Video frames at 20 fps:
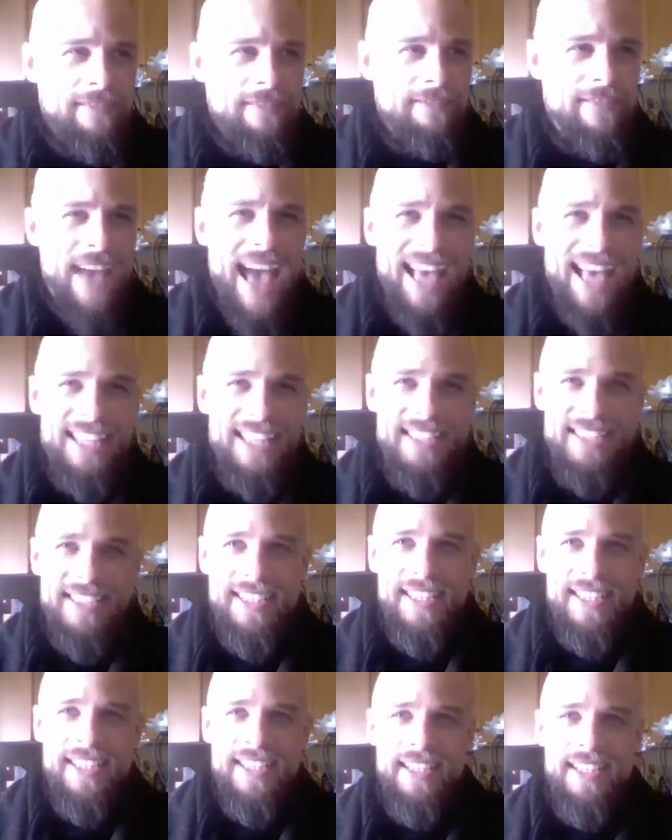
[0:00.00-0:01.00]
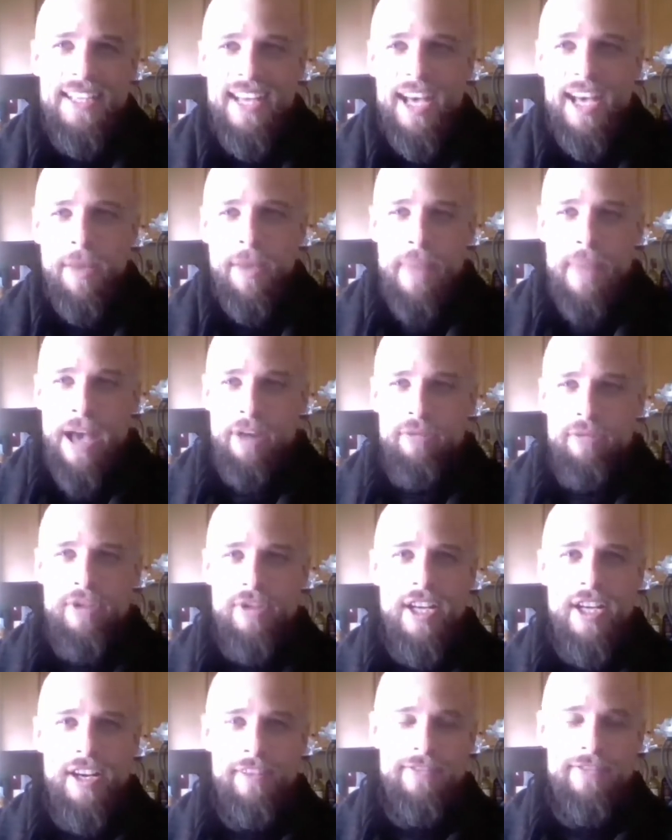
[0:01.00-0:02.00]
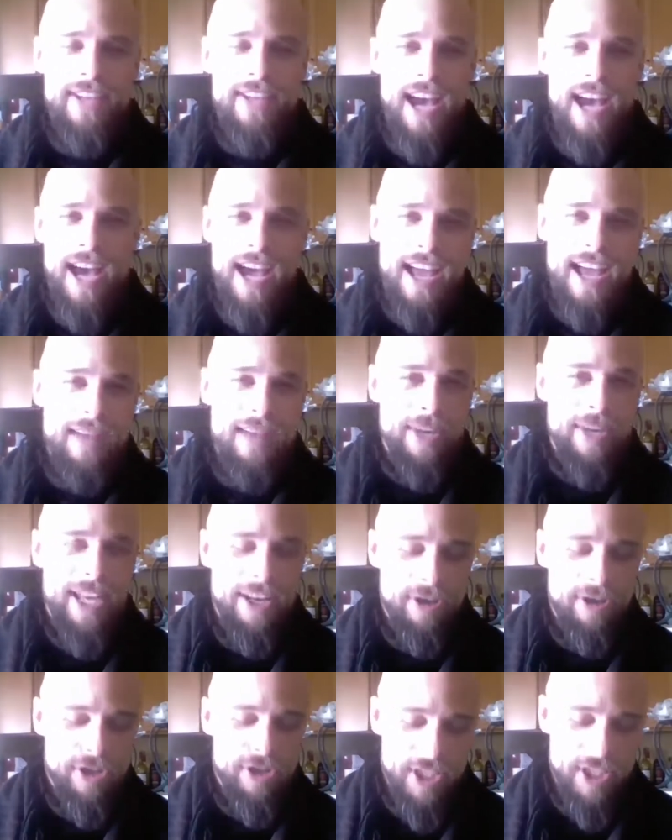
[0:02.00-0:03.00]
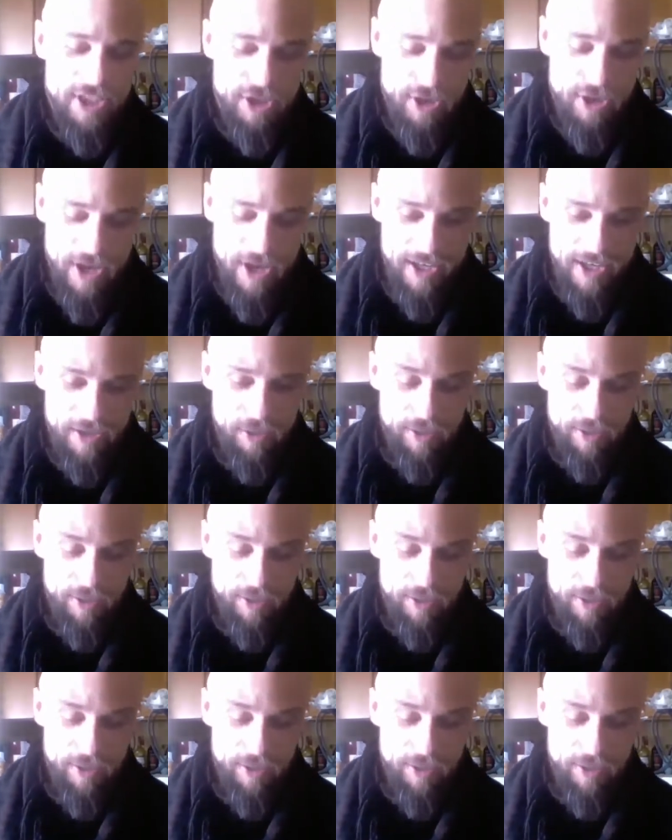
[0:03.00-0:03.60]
vast amount of time and energy trying